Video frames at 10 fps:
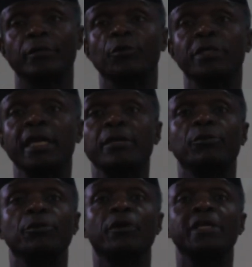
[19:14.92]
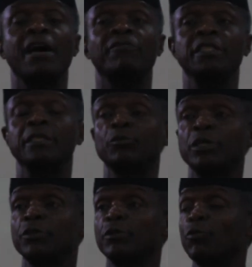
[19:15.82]
Today, you do not have a
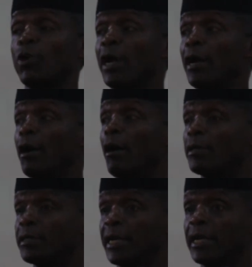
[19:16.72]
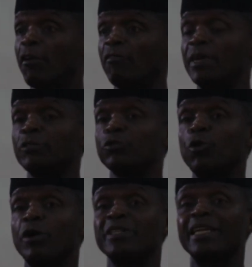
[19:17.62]
situation where under a government,
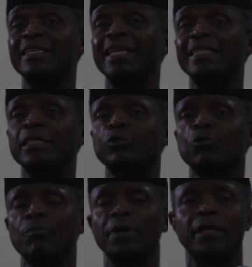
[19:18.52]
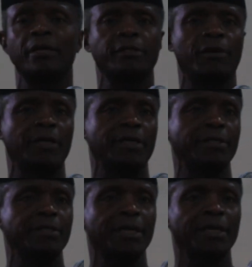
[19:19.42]
$292 million
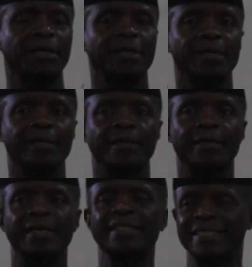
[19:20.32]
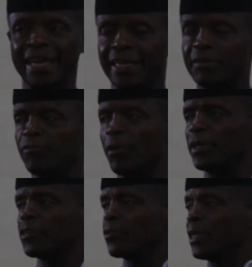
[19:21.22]
is taken
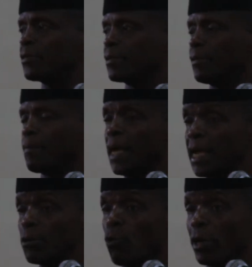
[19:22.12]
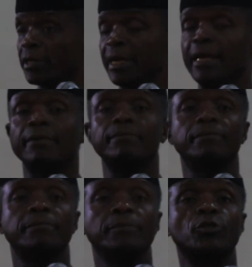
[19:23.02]
from the treasury in one day,
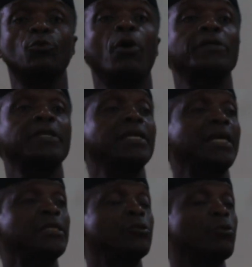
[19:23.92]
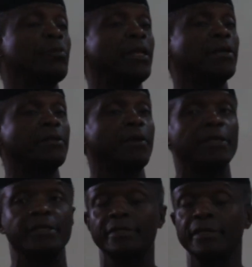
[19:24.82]
$292
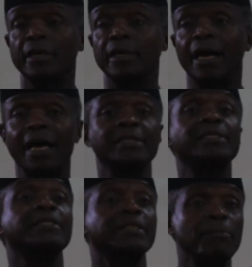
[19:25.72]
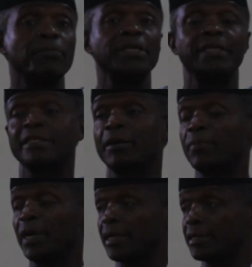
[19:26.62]
million, and it simply
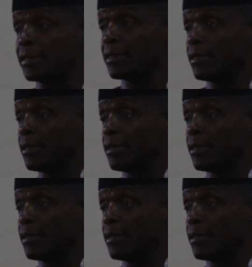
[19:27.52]
disappears.